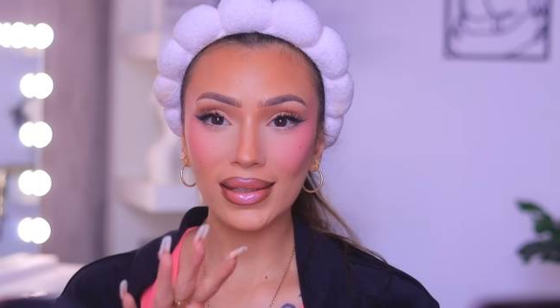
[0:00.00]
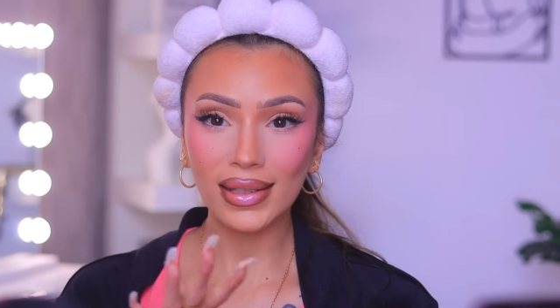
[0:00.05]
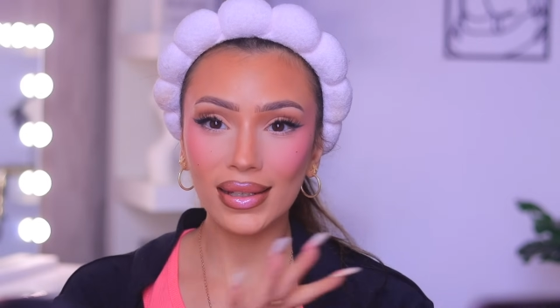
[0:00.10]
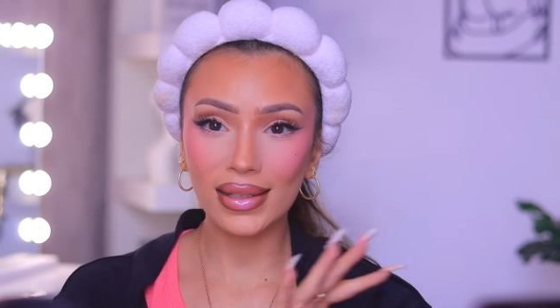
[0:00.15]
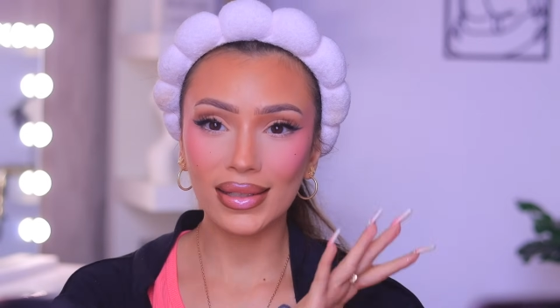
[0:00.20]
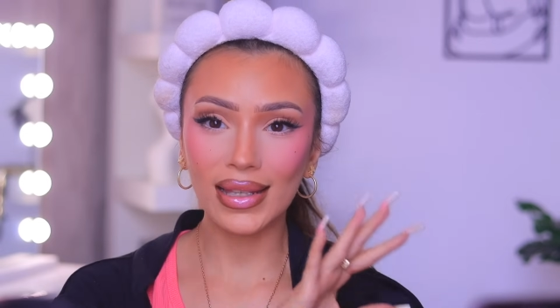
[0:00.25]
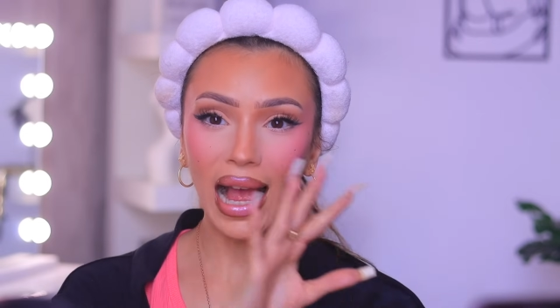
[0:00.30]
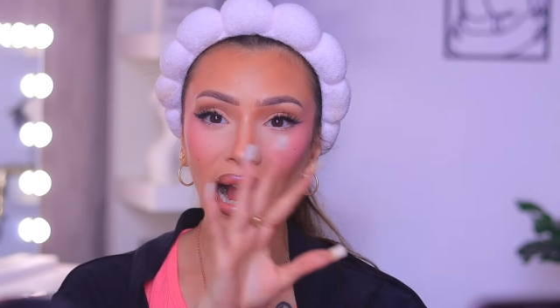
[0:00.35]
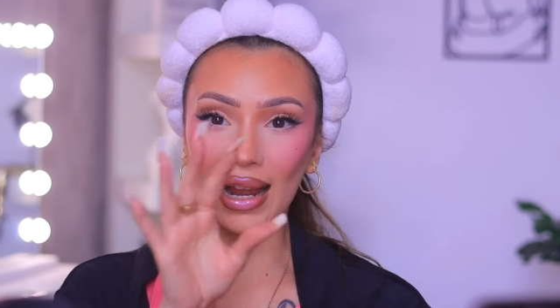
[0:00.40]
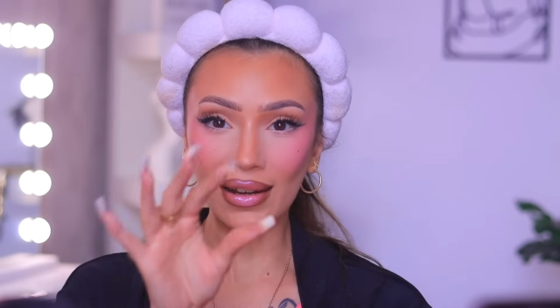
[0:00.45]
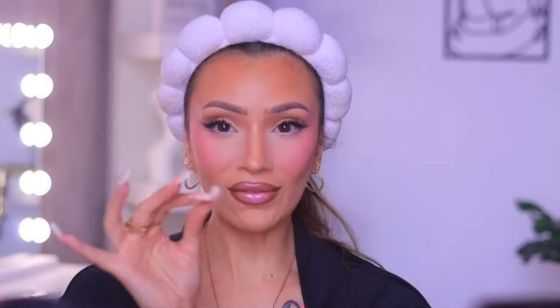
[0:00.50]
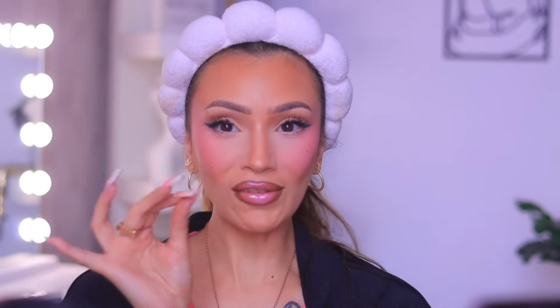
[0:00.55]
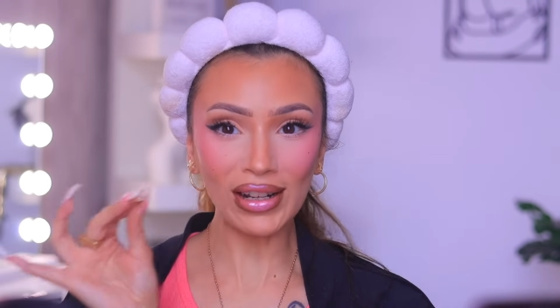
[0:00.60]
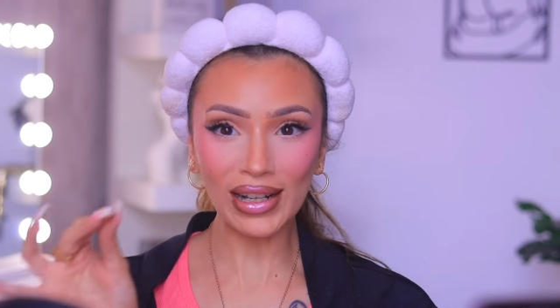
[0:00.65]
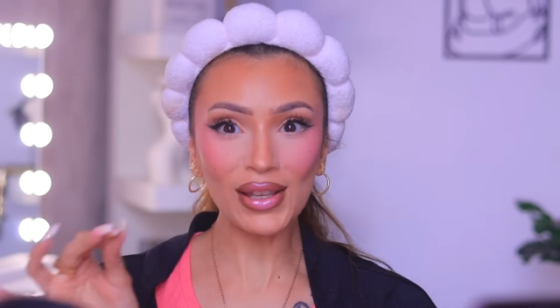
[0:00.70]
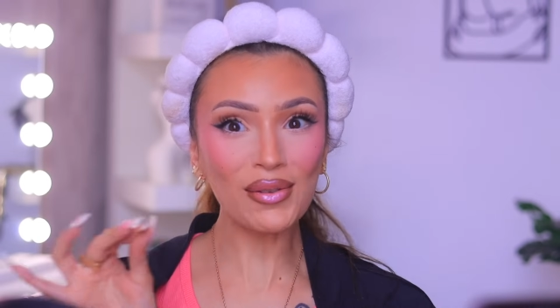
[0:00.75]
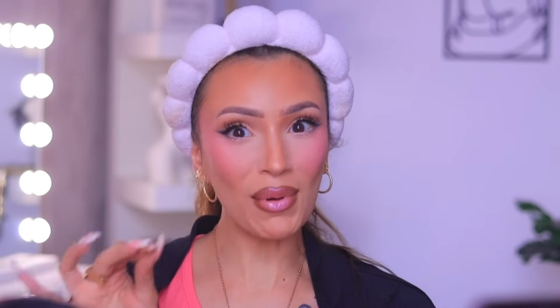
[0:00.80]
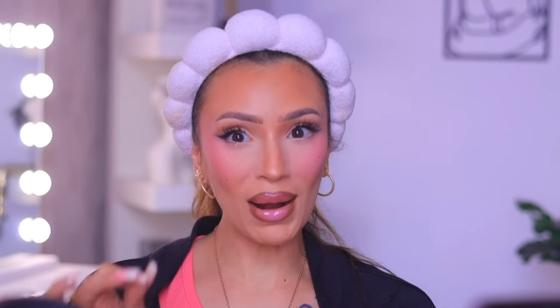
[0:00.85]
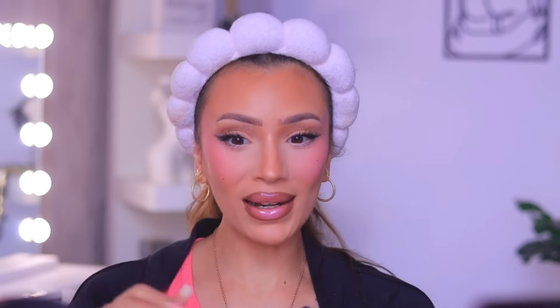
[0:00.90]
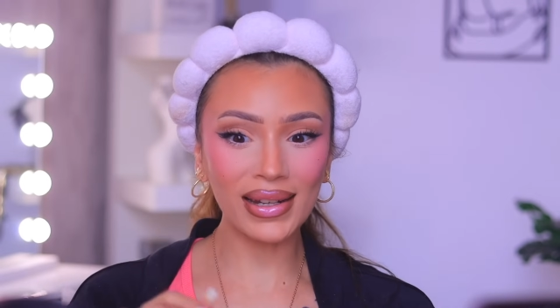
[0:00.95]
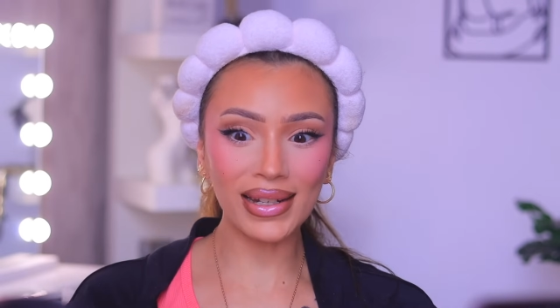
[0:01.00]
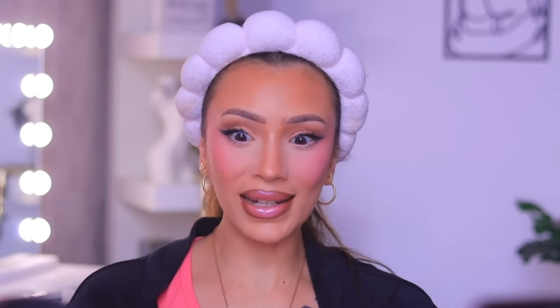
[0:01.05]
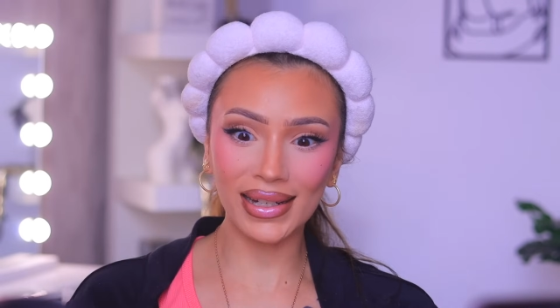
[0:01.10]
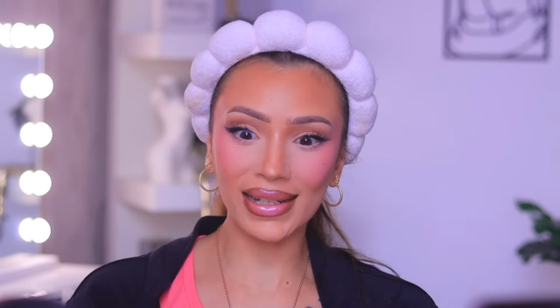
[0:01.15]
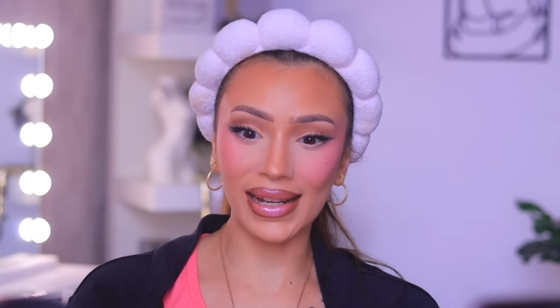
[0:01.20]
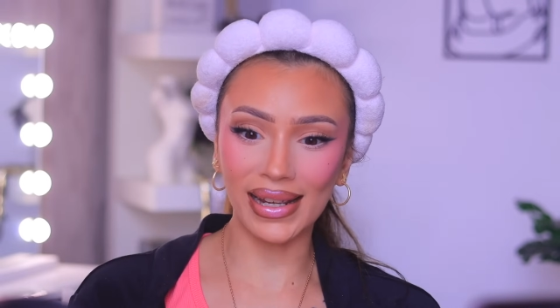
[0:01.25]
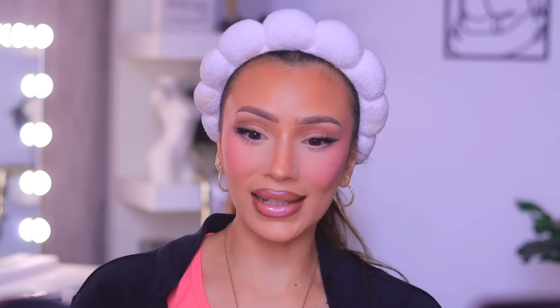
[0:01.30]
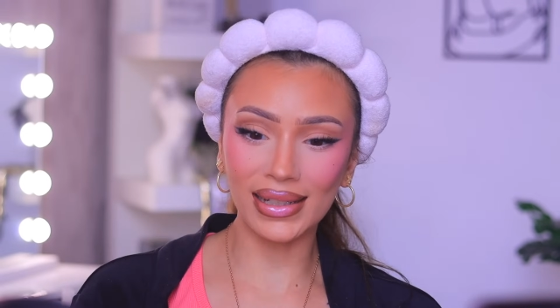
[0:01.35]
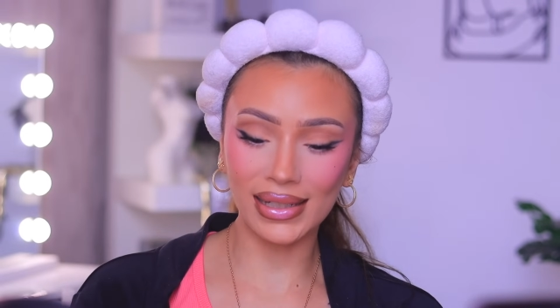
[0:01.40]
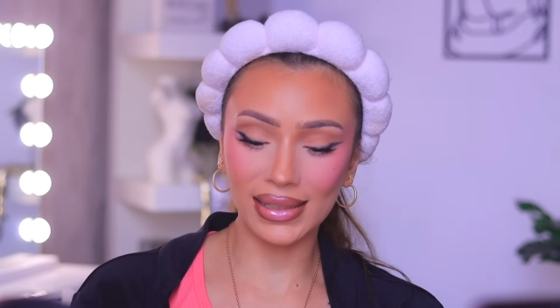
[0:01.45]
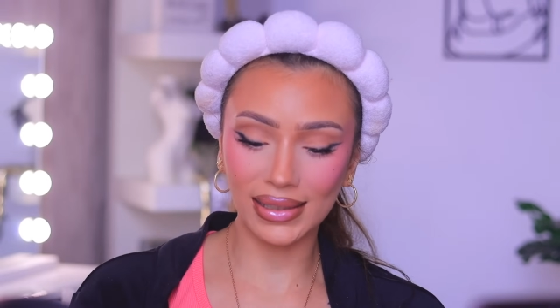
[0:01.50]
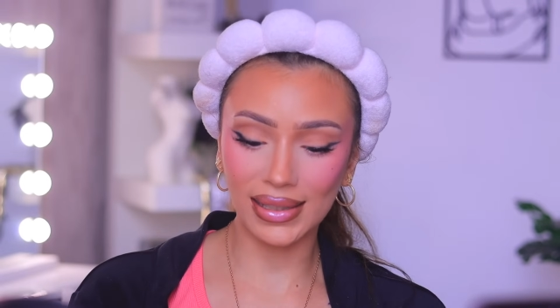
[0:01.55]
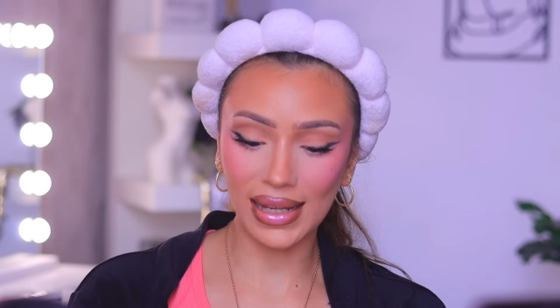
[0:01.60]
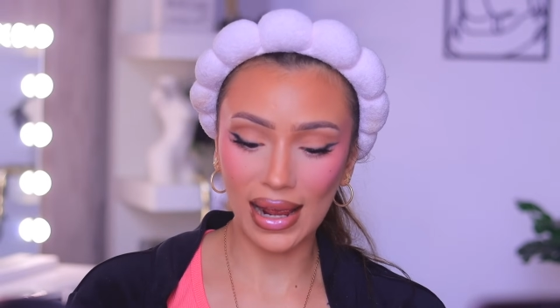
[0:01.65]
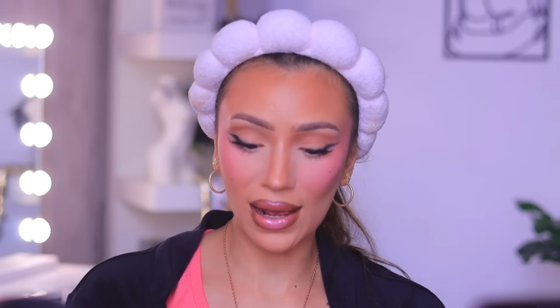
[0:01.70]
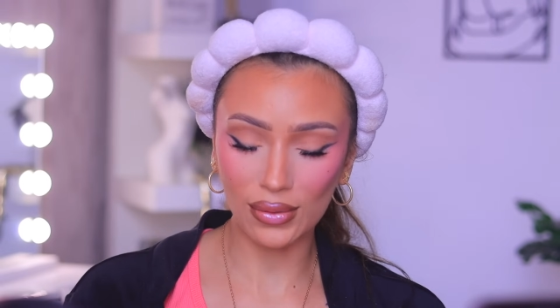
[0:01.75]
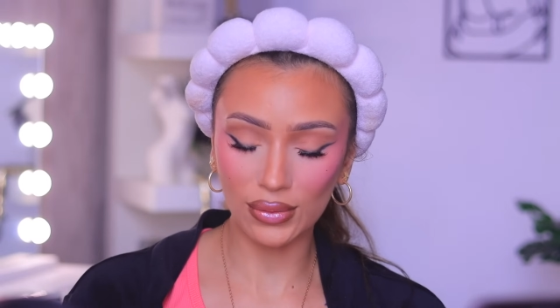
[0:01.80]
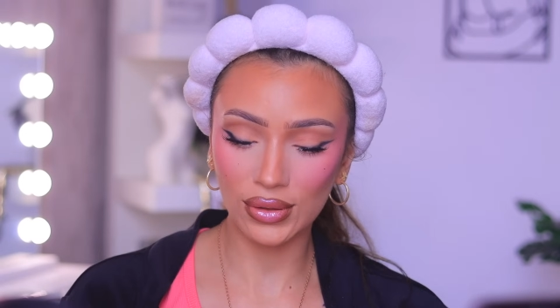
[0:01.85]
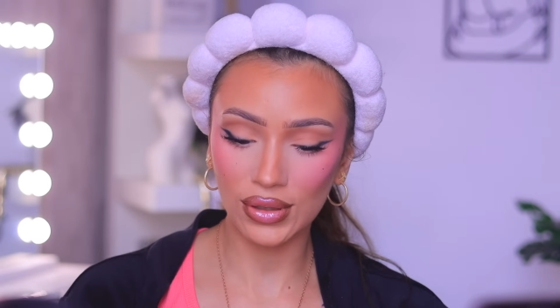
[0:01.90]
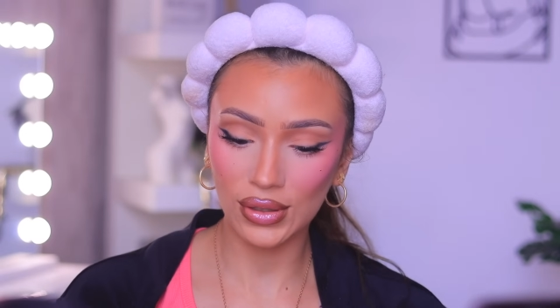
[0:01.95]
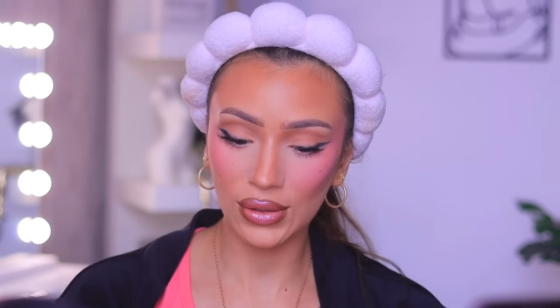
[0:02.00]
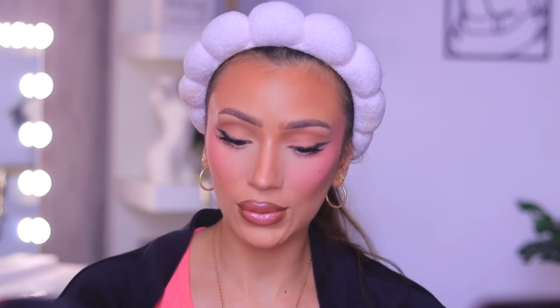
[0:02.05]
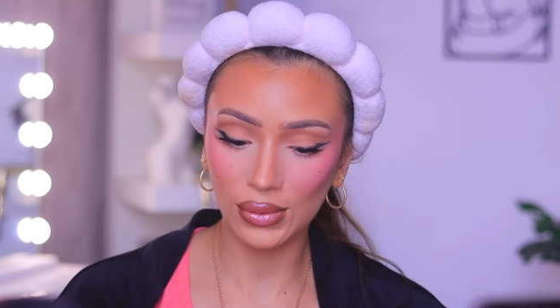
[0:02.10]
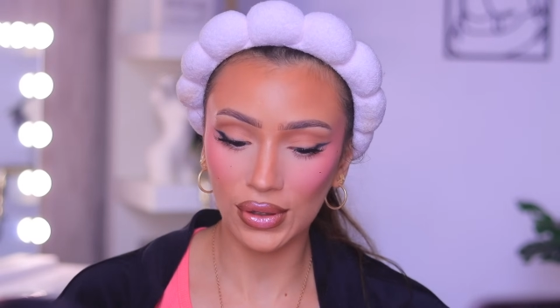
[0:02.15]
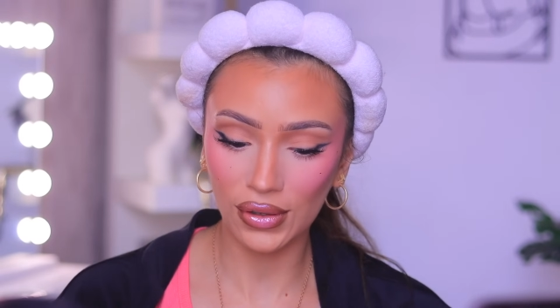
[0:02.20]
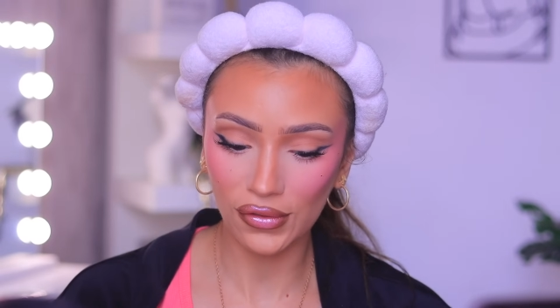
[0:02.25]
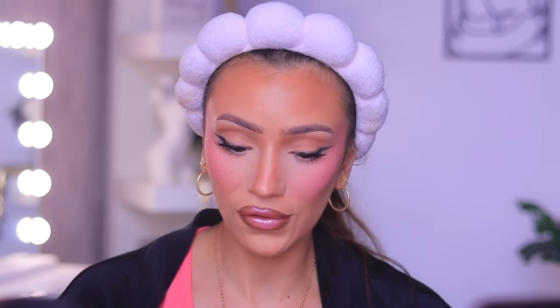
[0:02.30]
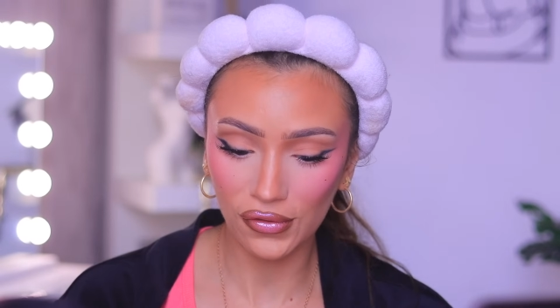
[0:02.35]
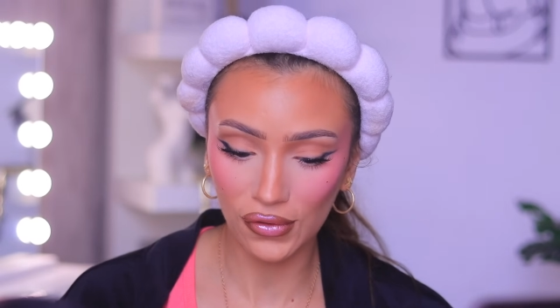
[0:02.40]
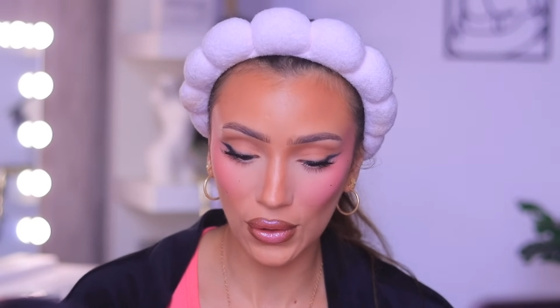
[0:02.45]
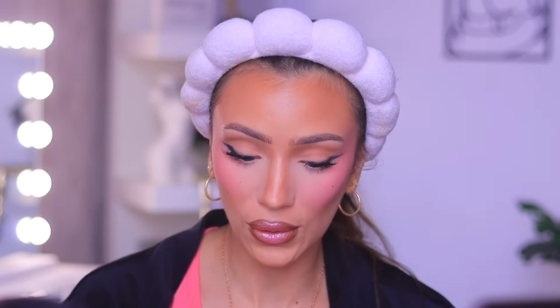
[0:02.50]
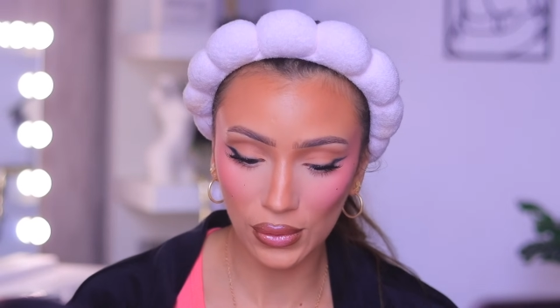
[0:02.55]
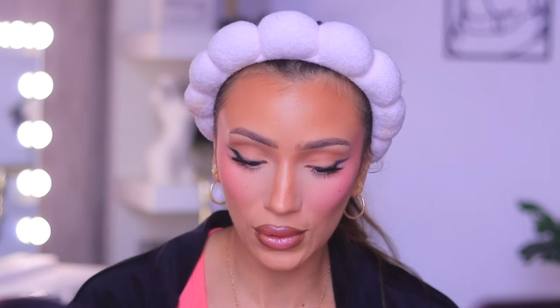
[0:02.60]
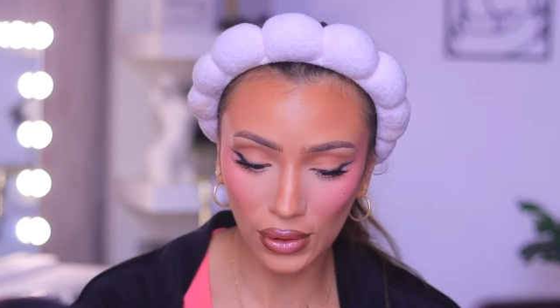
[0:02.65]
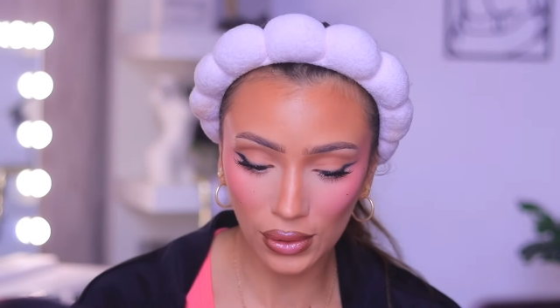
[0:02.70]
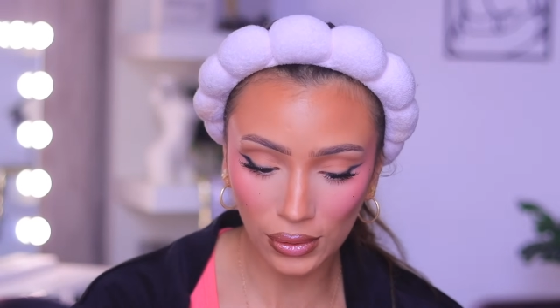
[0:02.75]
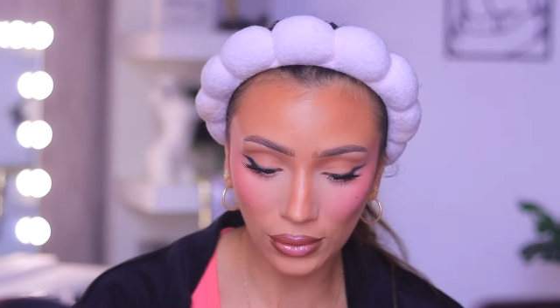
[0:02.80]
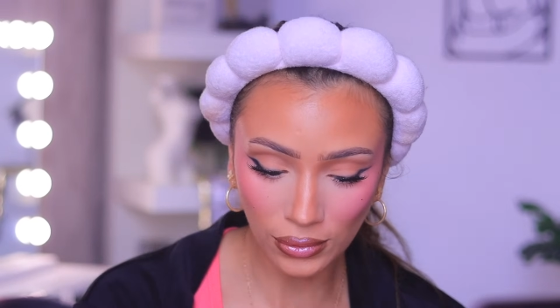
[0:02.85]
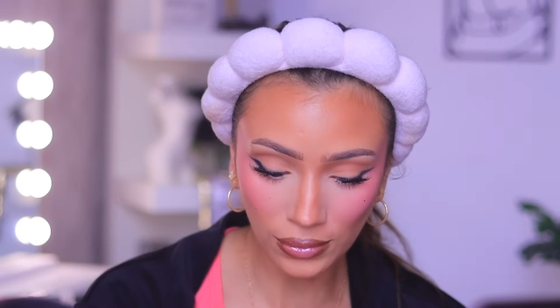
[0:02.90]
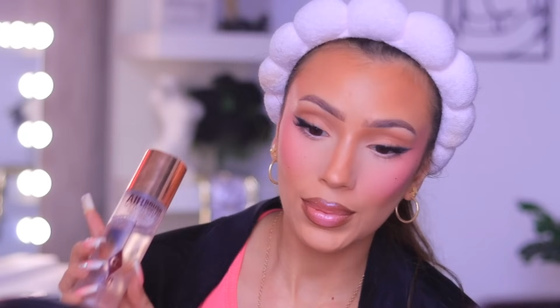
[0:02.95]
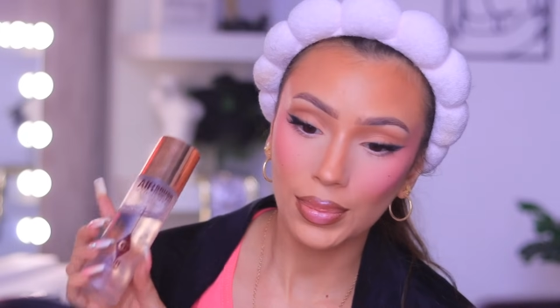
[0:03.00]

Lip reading: because I really wanted to nail it down to the photo.